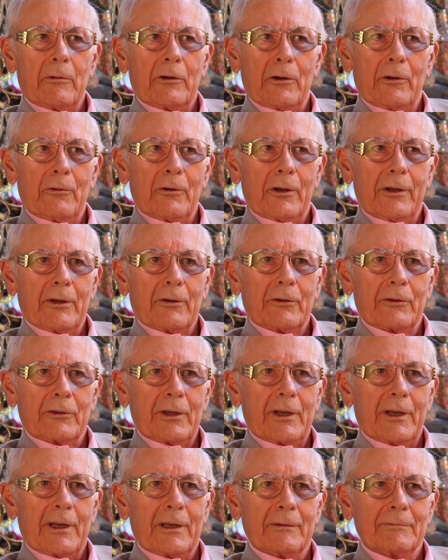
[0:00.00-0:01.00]
a no-kill
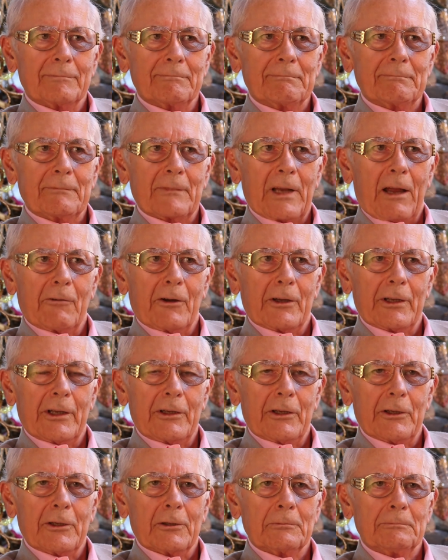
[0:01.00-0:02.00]
city. I
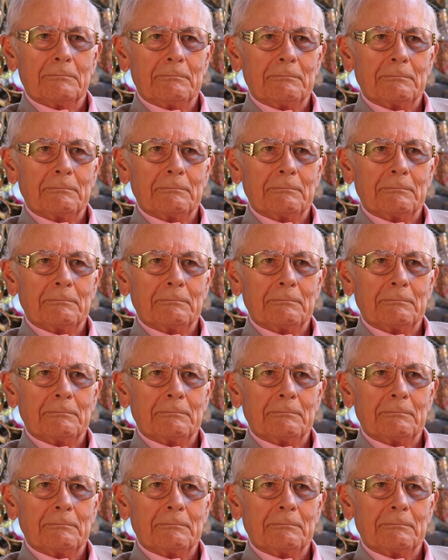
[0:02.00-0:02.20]
really do.